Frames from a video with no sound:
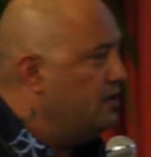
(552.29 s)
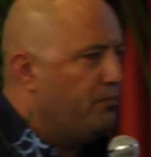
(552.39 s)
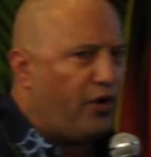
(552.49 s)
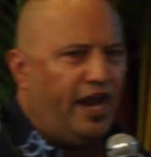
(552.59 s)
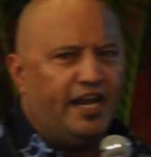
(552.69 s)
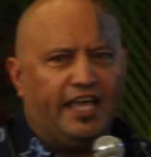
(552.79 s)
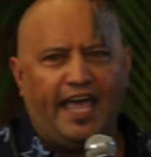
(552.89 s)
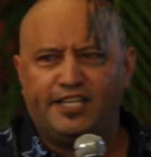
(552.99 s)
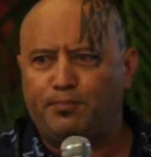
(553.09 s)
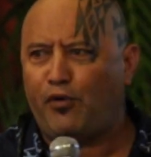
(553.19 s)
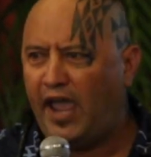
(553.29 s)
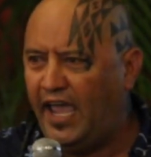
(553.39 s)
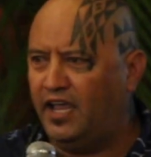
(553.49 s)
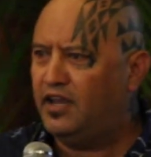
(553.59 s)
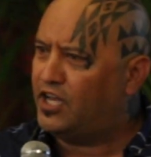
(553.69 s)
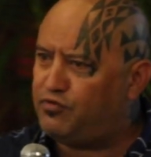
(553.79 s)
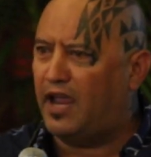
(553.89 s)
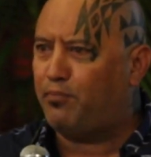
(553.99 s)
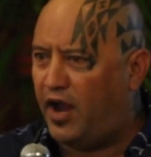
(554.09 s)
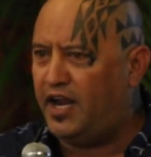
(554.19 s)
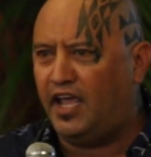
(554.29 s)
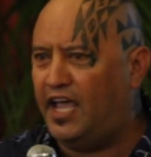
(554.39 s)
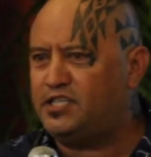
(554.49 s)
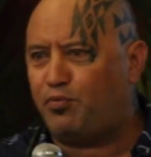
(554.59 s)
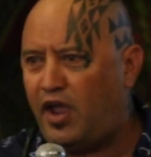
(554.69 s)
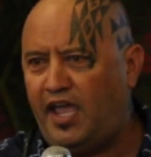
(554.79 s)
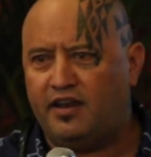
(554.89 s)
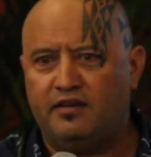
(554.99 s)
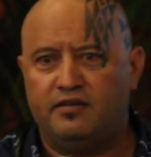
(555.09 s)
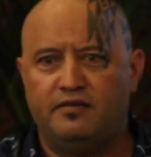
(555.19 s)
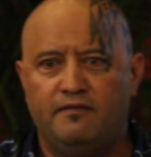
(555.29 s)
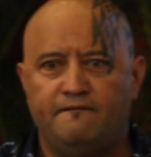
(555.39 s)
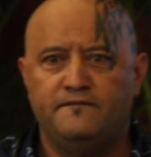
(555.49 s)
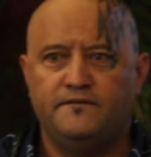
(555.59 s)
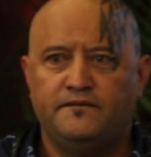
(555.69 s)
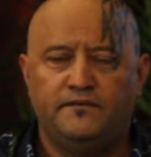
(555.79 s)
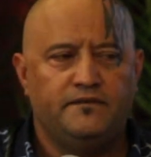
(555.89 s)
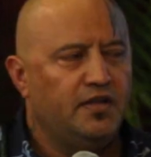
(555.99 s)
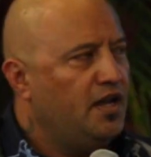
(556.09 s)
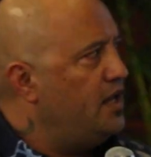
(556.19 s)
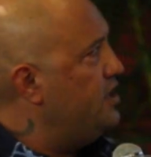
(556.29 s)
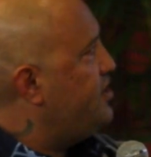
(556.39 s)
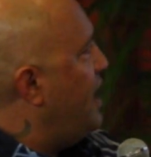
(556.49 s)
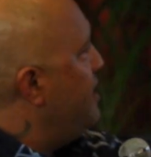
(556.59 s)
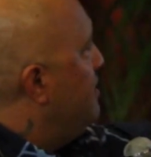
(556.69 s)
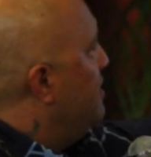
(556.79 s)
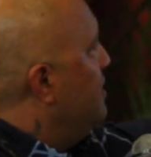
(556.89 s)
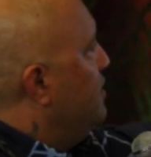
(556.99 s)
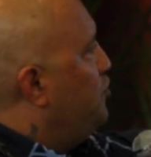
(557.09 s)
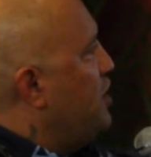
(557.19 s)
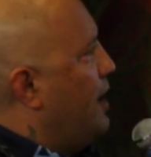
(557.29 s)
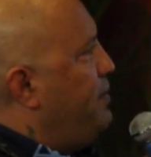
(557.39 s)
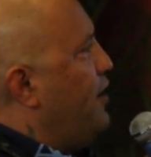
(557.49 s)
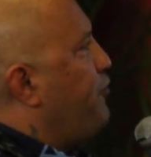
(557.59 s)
Brain against brain. That's right, brain against brain. And he said, do not be